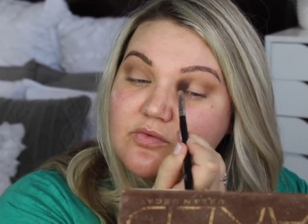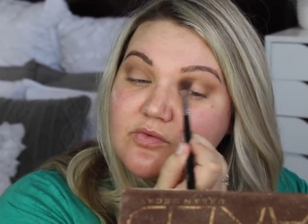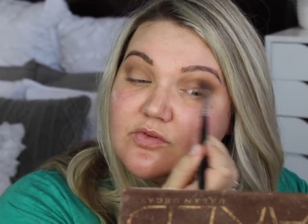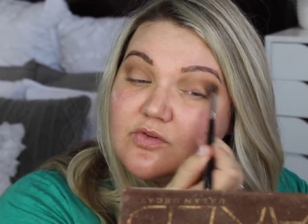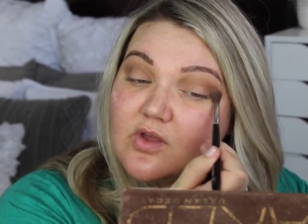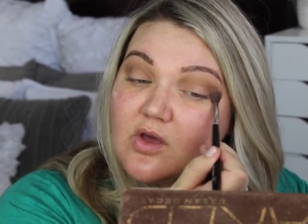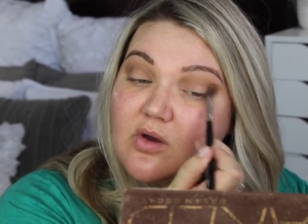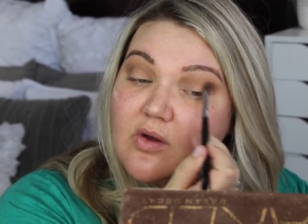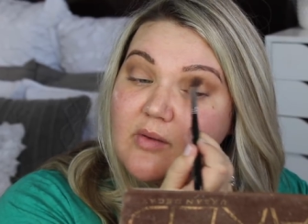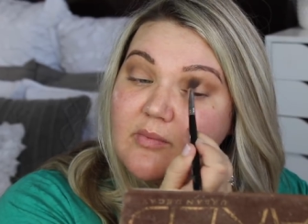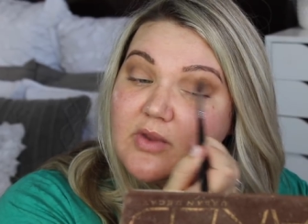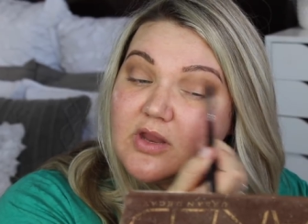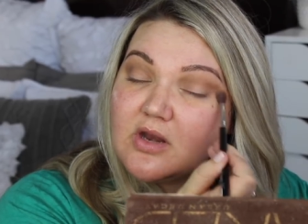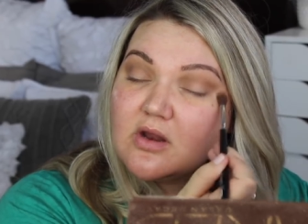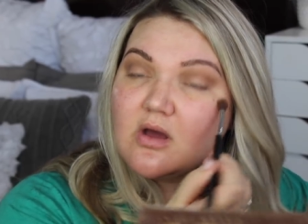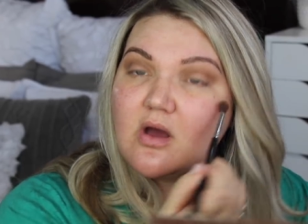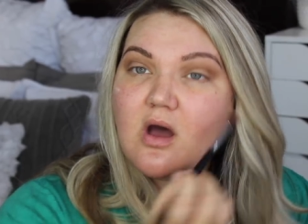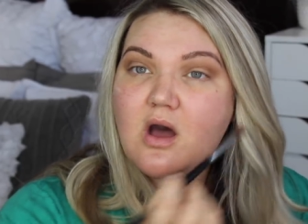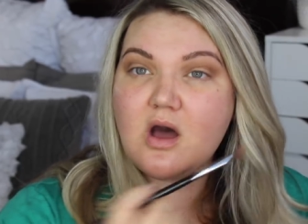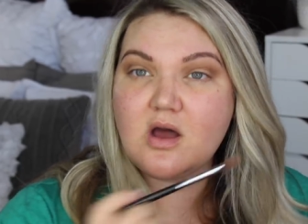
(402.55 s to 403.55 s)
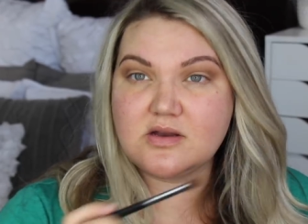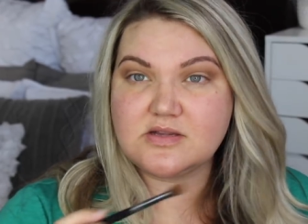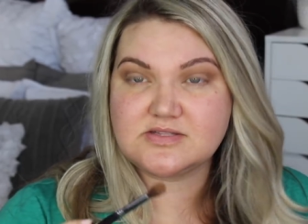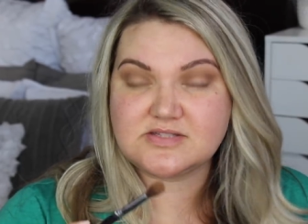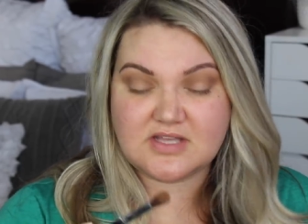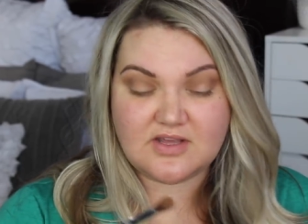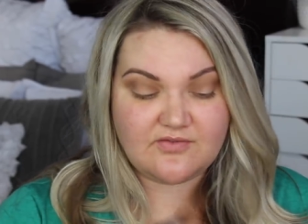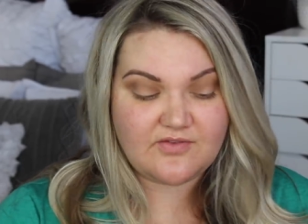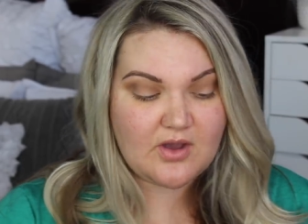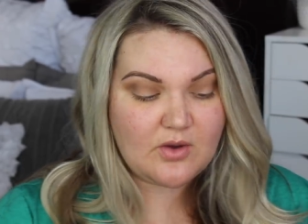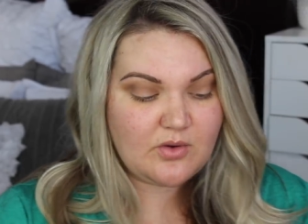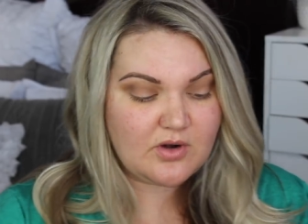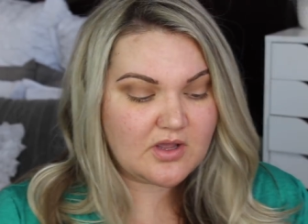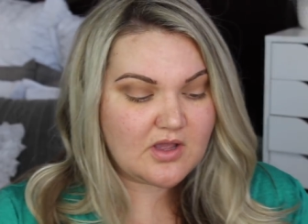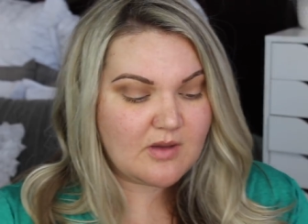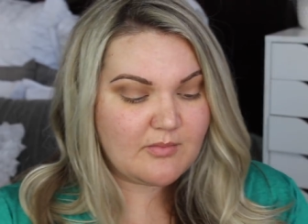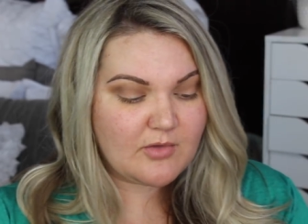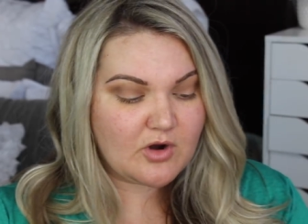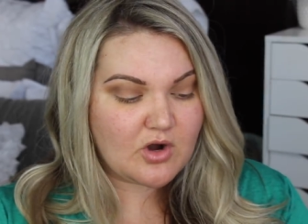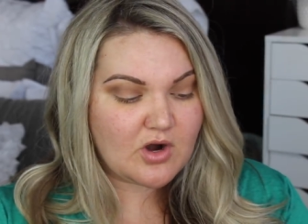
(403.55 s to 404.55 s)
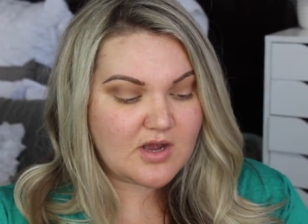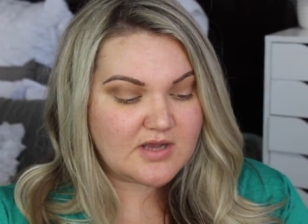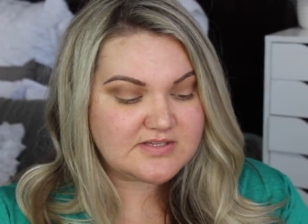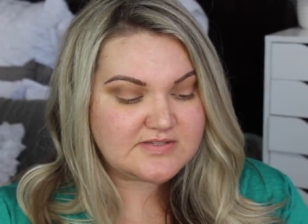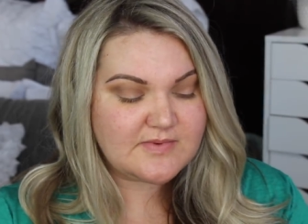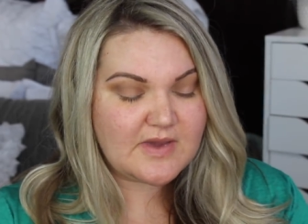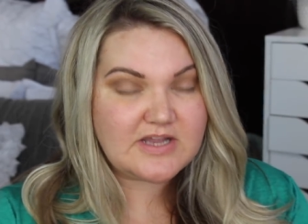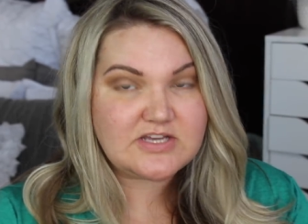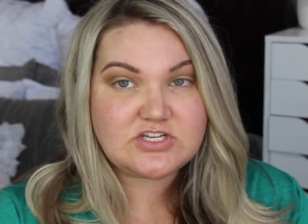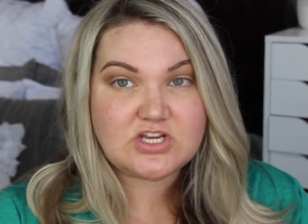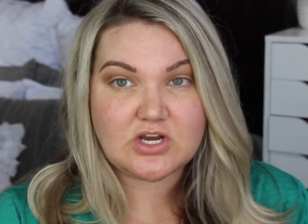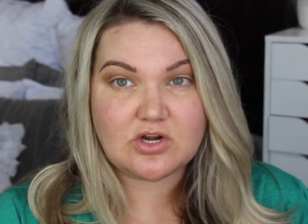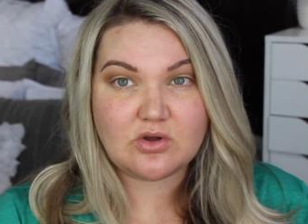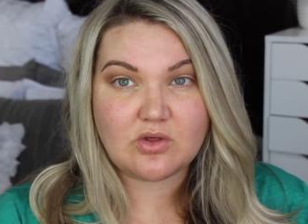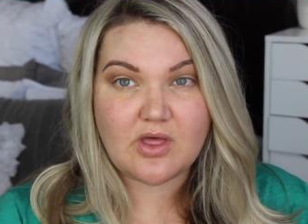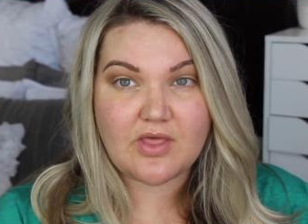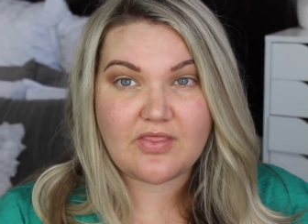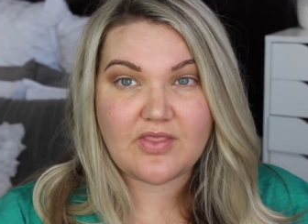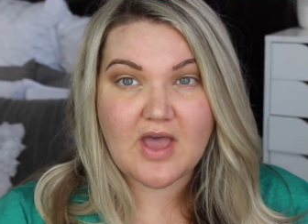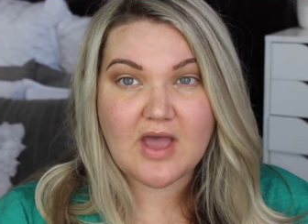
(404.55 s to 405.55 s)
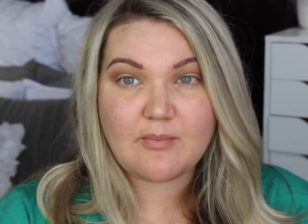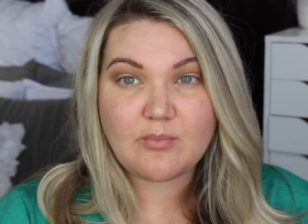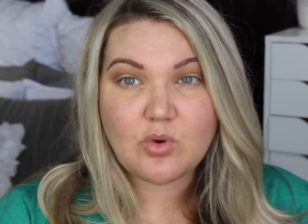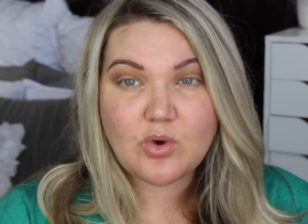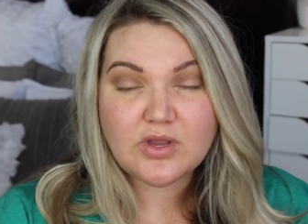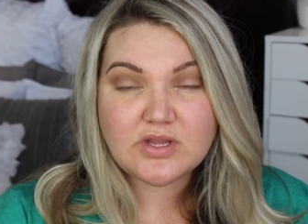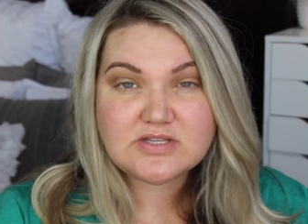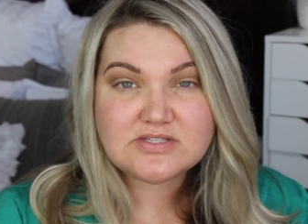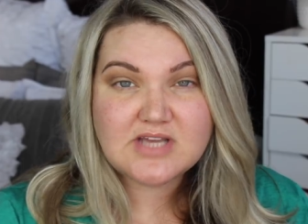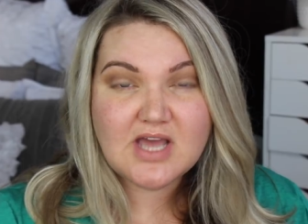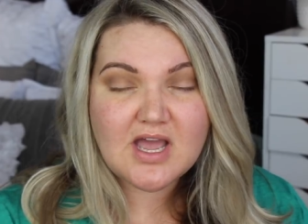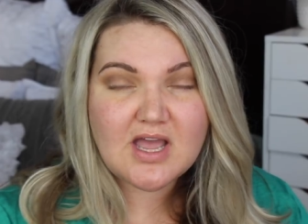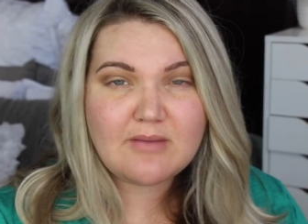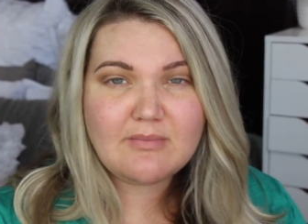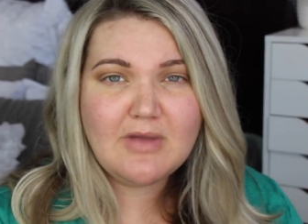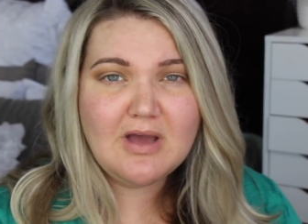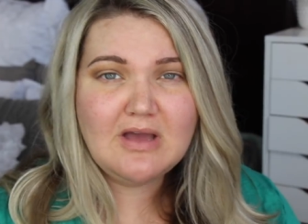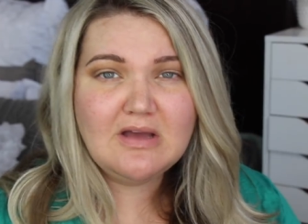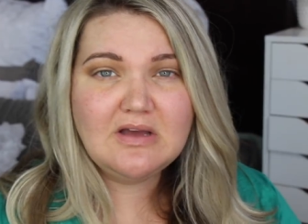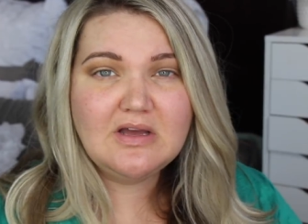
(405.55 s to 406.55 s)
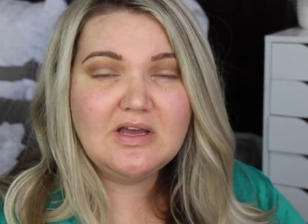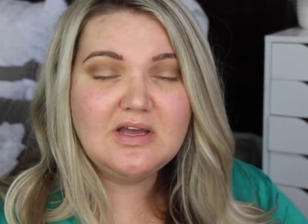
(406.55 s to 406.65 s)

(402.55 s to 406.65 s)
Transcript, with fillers: So, I mean, honestly, if I would have come across my channel at that point in time,